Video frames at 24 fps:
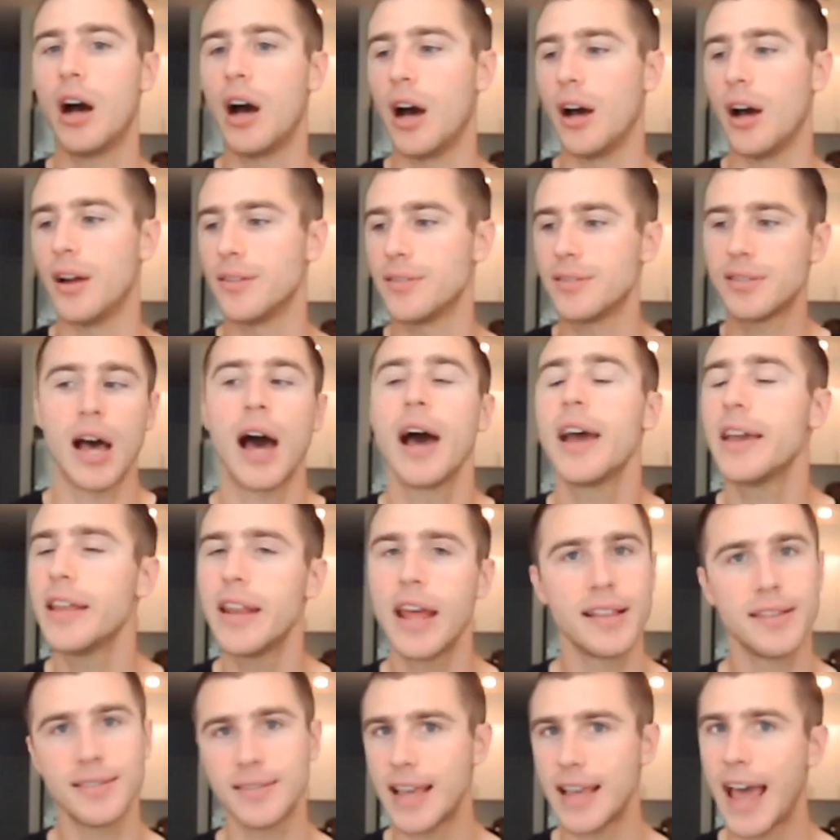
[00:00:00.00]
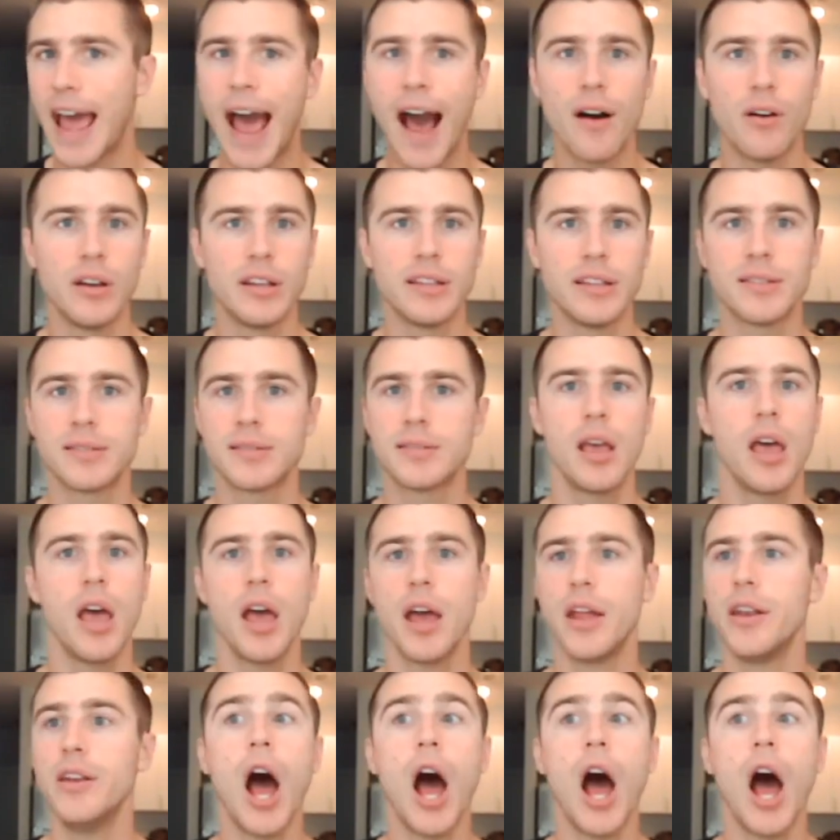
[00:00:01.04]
tight end talents,